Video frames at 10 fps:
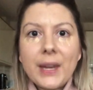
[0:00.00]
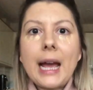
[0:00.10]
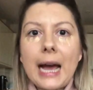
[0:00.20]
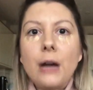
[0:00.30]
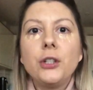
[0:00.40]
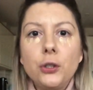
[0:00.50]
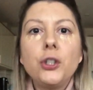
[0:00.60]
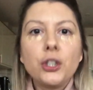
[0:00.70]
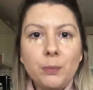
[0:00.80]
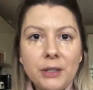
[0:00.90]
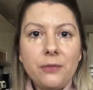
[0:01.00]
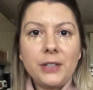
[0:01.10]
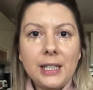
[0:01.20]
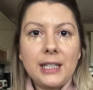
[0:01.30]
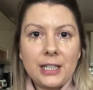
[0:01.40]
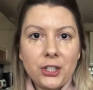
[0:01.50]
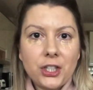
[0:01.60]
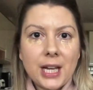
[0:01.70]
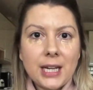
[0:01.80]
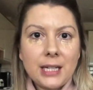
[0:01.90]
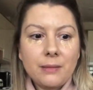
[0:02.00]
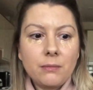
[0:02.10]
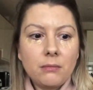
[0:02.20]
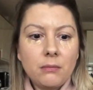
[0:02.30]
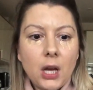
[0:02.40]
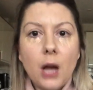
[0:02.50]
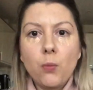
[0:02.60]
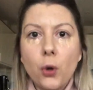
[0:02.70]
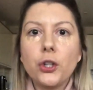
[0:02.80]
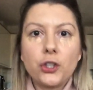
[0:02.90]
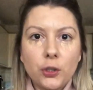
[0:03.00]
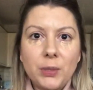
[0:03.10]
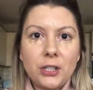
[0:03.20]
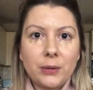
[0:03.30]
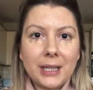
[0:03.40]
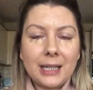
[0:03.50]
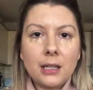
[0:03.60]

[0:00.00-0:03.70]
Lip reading: how you should be feeling each day and what you should be doing?